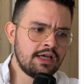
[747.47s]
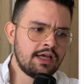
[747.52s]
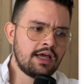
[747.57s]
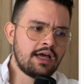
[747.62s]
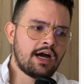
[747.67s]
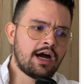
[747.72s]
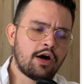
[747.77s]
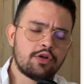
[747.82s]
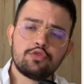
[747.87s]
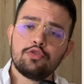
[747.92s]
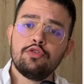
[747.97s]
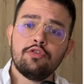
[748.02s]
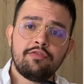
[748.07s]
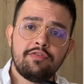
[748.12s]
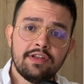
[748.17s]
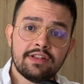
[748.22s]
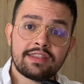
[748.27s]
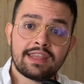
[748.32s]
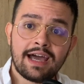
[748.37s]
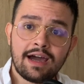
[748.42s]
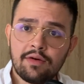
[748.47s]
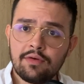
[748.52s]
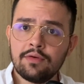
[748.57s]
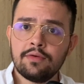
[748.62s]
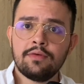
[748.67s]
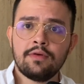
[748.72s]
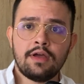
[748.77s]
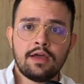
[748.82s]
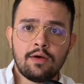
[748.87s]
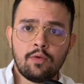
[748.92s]
How do you feel now?
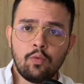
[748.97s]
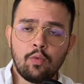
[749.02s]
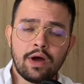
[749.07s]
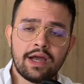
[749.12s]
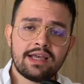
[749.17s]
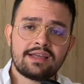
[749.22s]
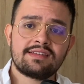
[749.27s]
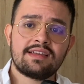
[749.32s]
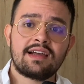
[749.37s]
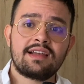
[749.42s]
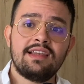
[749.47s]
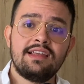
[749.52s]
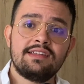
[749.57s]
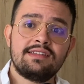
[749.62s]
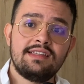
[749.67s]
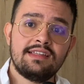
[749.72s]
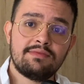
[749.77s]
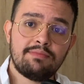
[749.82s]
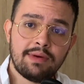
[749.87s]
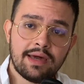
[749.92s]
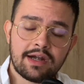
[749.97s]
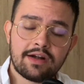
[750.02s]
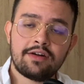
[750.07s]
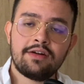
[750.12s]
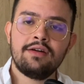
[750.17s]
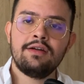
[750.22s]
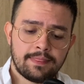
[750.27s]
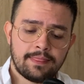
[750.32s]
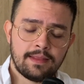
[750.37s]
Why exactly is this better?